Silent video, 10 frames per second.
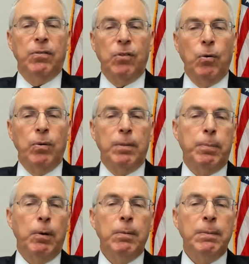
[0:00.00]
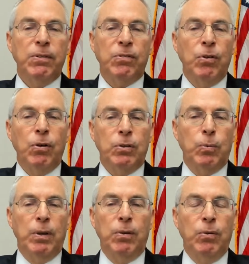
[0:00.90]
So the problem is not
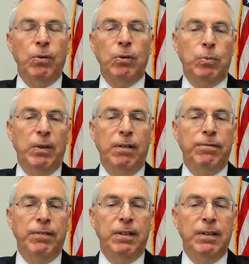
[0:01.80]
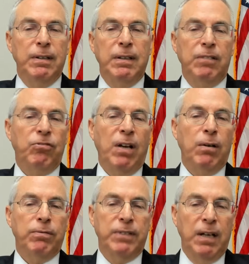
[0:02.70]
whether or not we have a
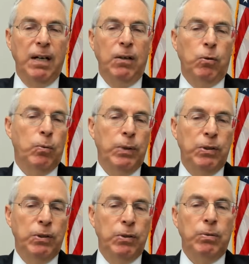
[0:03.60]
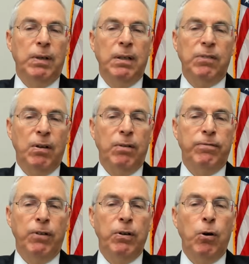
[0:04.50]
channel of dialogue. We do, and it's a
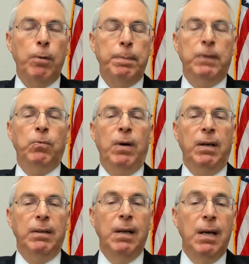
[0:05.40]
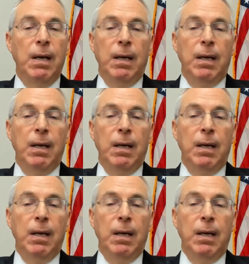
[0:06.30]
very open one.